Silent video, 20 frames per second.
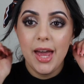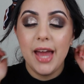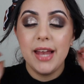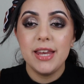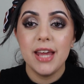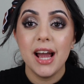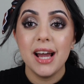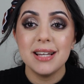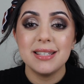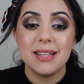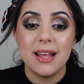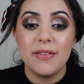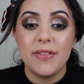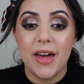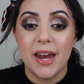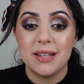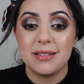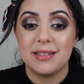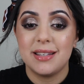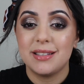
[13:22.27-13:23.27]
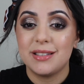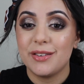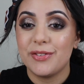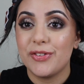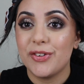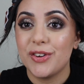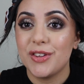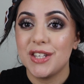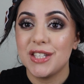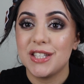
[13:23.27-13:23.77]
And yeah guys, that is it
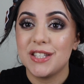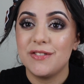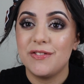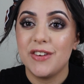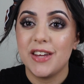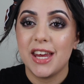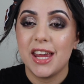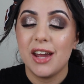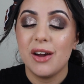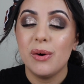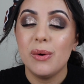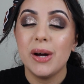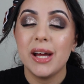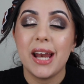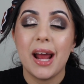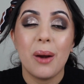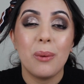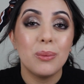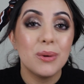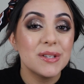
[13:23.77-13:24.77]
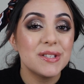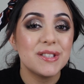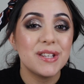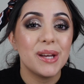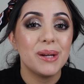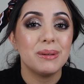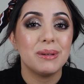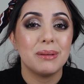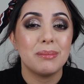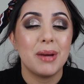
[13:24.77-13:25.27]
for this video, and I will
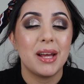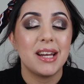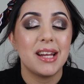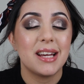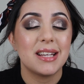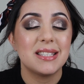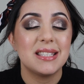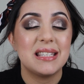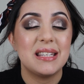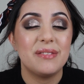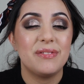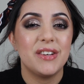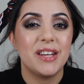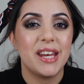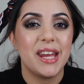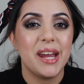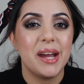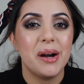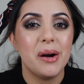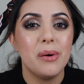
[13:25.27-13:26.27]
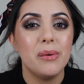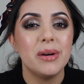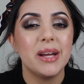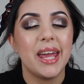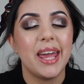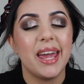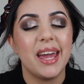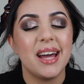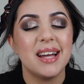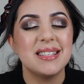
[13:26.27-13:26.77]
see you on my next video,
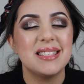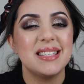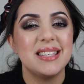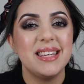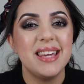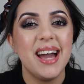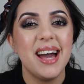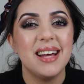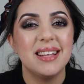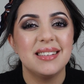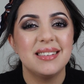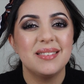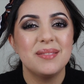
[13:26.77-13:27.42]
and yeah,